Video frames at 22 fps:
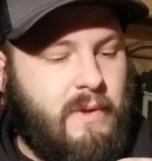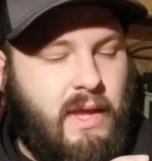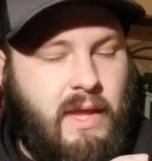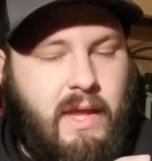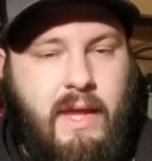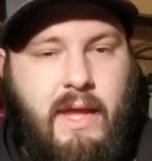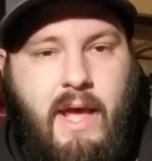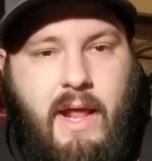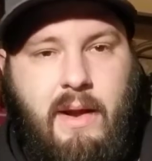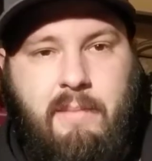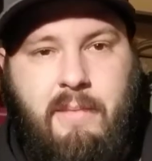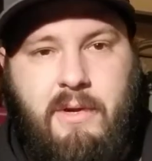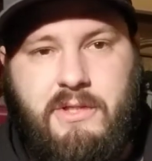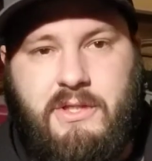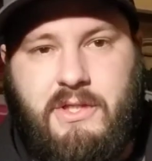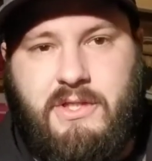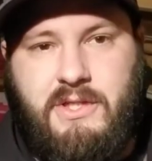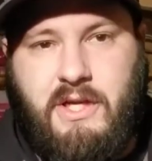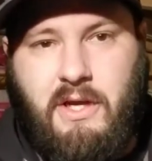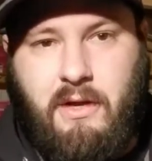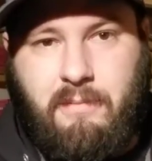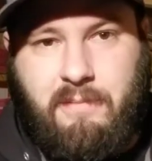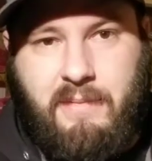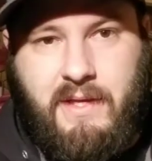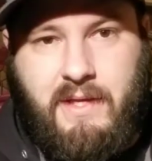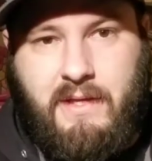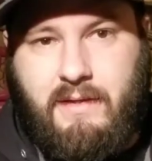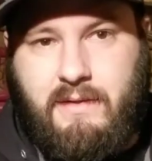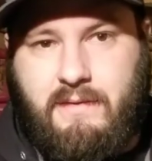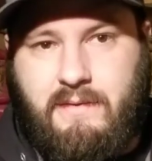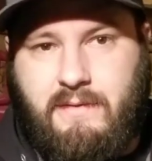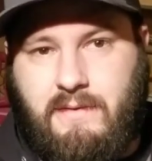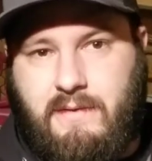He got a bunch of
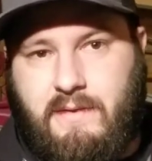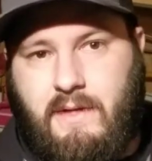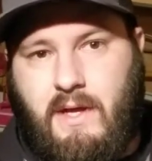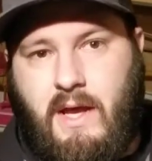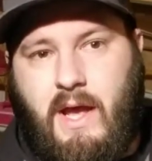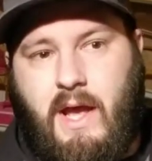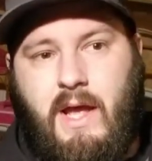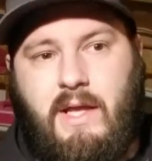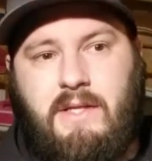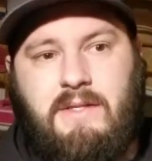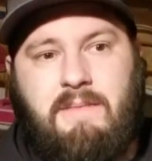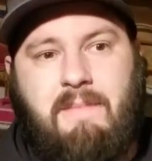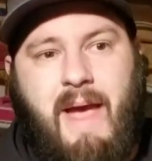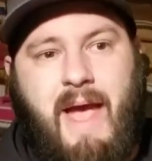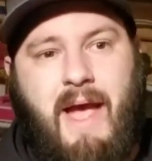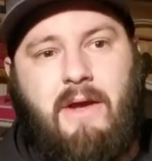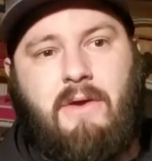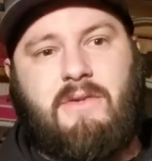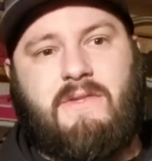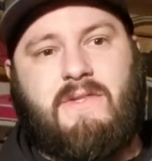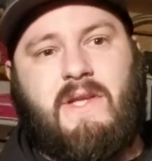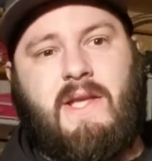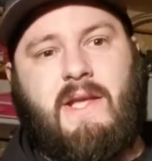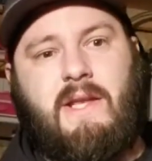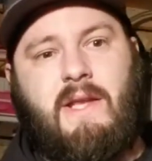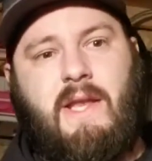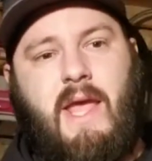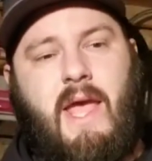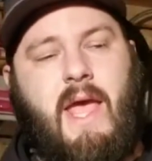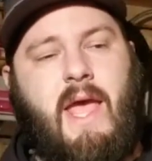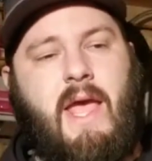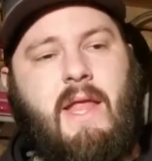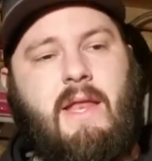GLPs, tobaccos in,
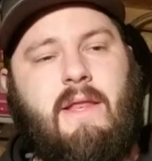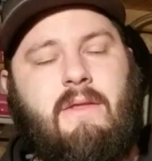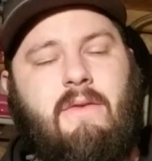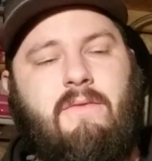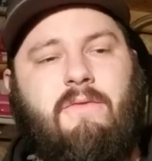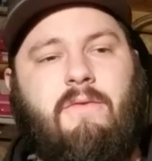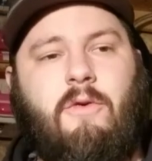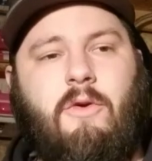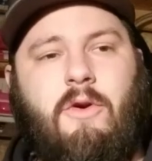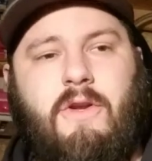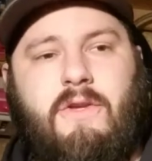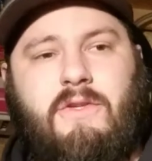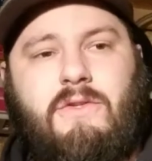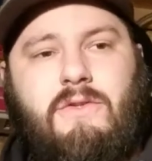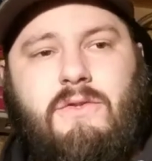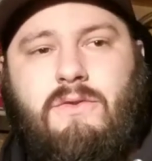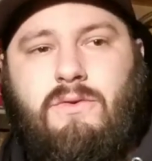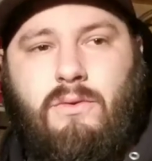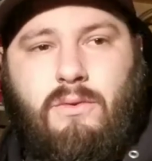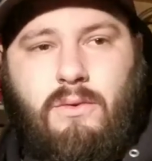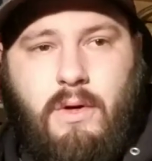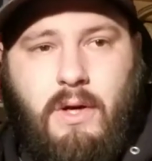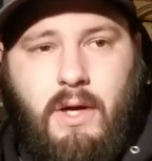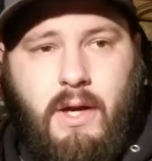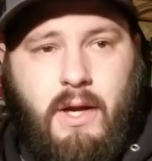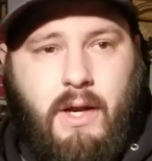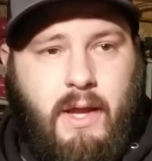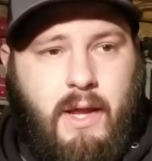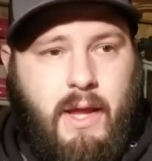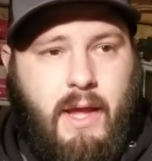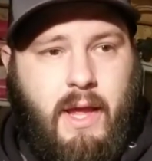and for his store,